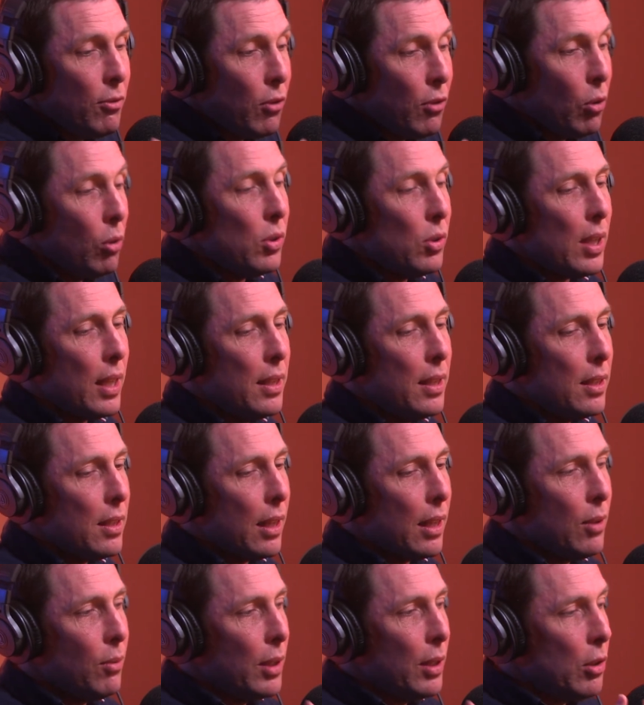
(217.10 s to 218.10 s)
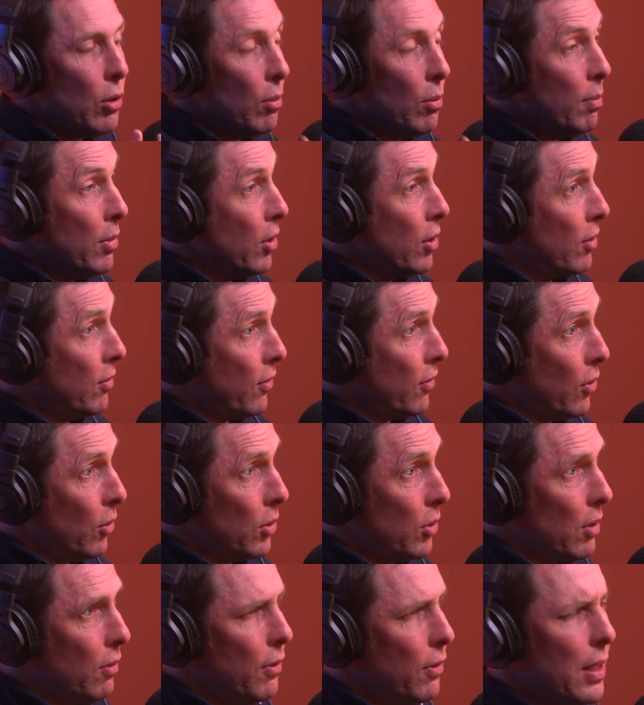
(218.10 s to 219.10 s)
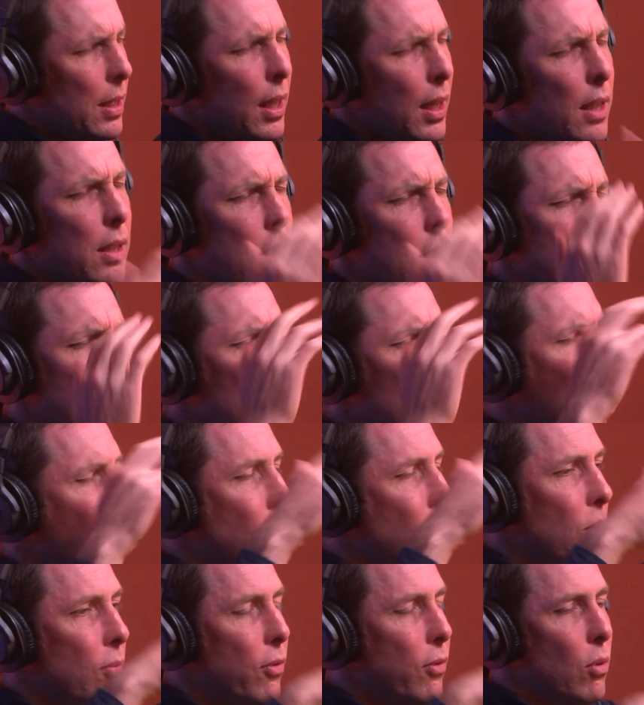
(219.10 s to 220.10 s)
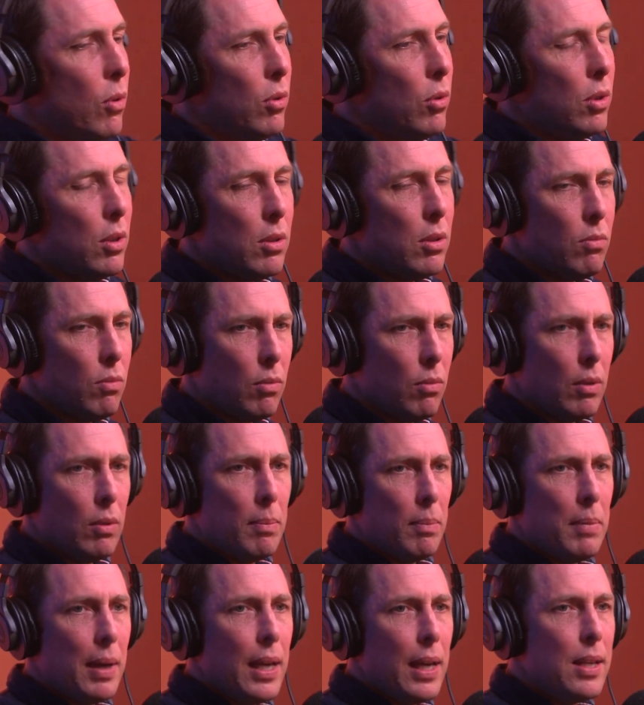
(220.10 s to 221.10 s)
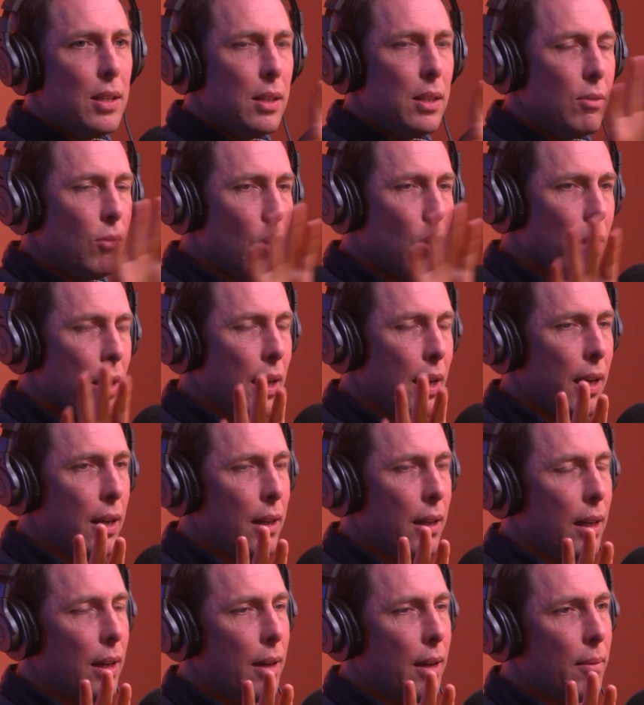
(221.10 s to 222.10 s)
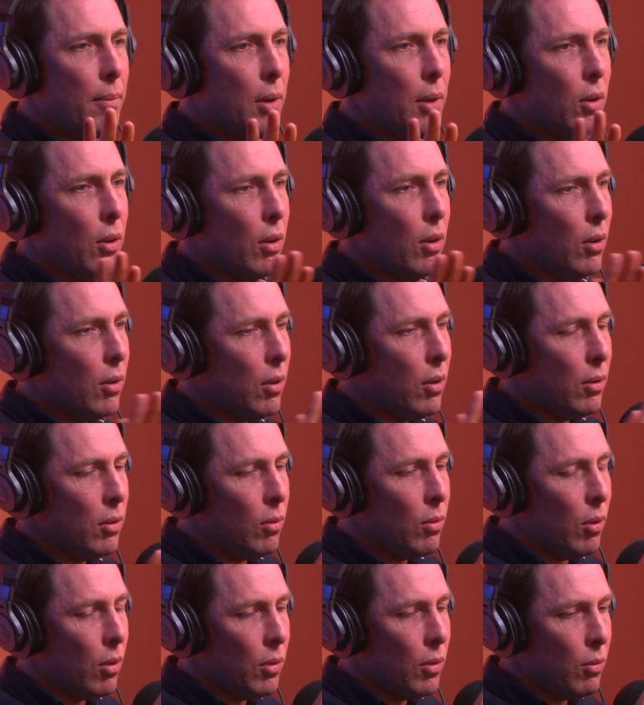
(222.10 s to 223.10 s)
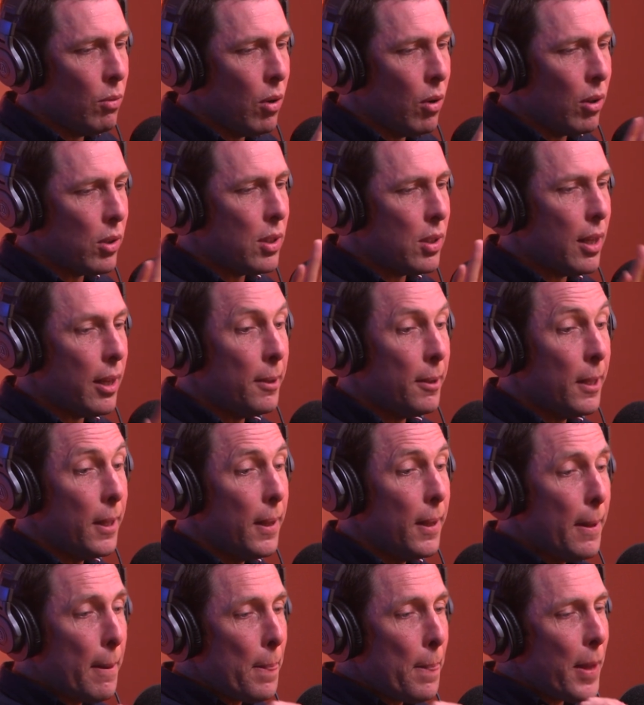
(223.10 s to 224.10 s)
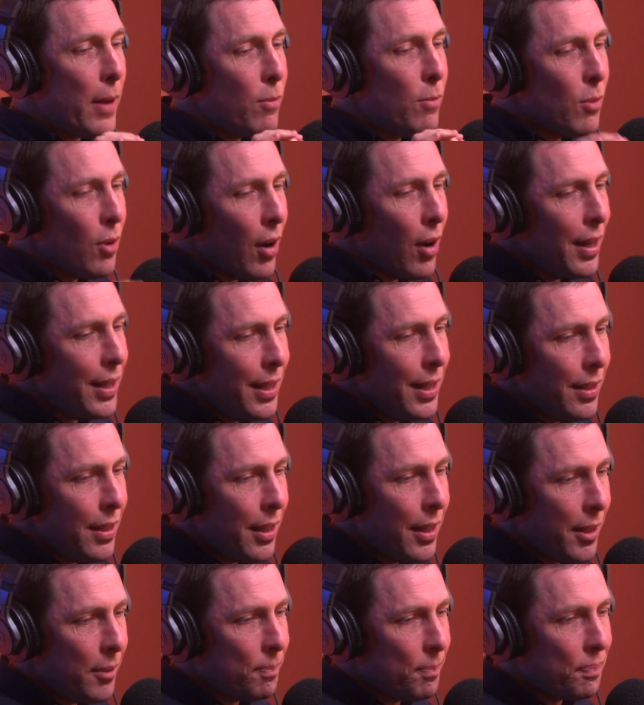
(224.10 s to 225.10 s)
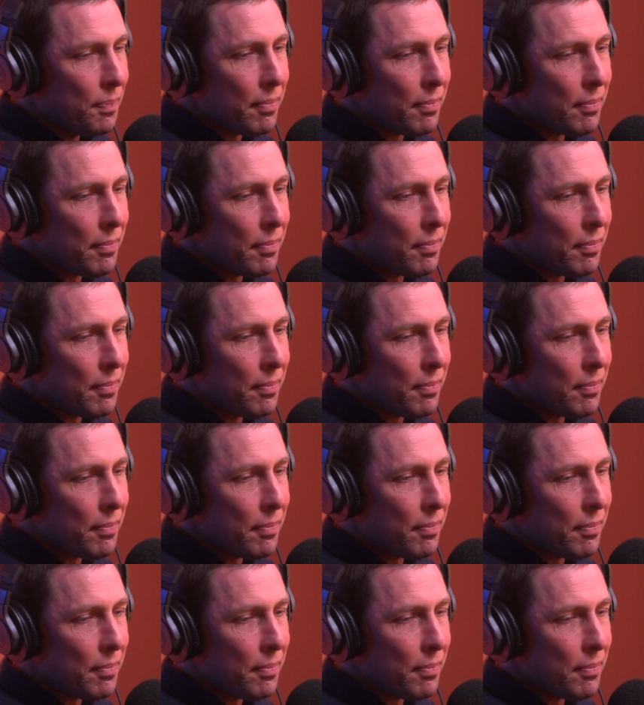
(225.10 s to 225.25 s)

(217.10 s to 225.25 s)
Falls and this other one called Merton Falls. Mm-hmm. Fantastic, mm-hmm. beautiful falls. It's amazing rock art um, on the on the rocks there, and right near there,